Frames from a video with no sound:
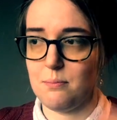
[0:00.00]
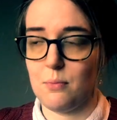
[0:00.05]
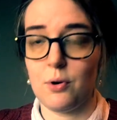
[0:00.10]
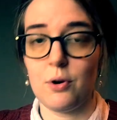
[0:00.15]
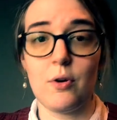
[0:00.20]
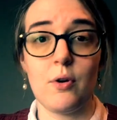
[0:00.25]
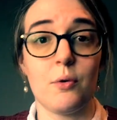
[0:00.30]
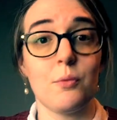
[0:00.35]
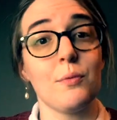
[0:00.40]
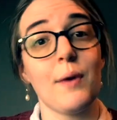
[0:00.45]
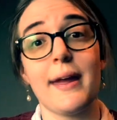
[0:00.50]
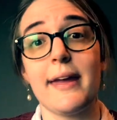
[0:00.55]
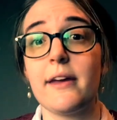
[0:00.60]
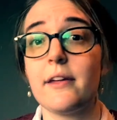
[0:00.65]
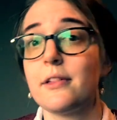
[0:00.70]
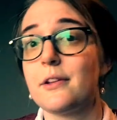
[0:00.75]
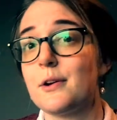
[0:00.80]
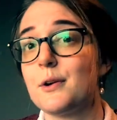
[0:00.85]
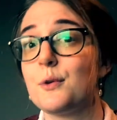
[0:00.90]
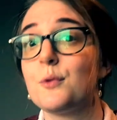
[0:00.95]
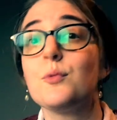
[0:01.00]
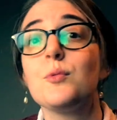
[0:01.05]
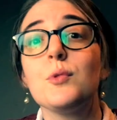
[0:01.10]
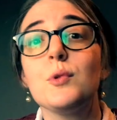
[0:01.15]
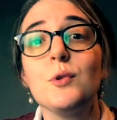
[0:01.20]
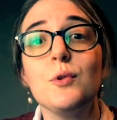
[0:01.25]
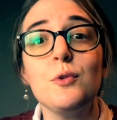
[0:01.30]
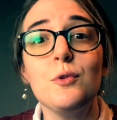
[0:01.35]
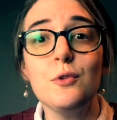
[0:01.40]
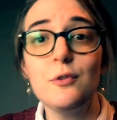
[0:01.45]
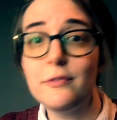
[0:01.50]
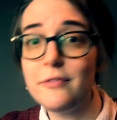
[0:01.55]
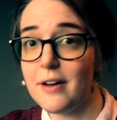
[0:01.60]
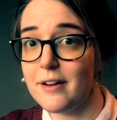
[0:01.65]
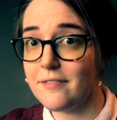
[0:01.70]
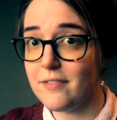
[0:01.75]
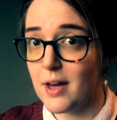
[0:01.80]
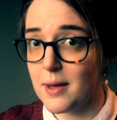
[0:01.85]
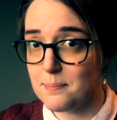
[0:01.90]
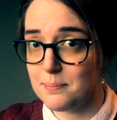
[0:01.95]
more regular groove
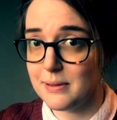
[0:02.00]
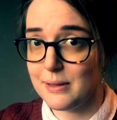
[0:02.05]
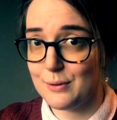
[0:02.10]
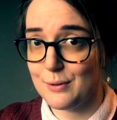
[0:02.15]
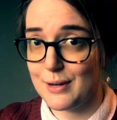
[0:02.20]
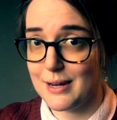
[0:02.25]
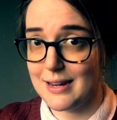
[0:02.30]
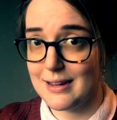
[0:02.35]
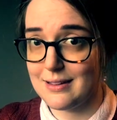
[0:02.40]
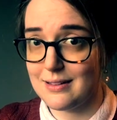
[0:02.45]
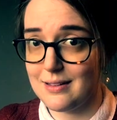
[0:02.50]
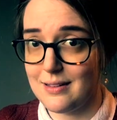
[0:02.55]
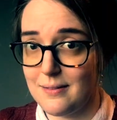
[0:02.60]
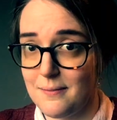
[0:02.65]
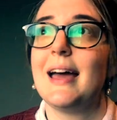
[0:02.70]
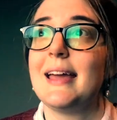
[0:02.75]
of uploading.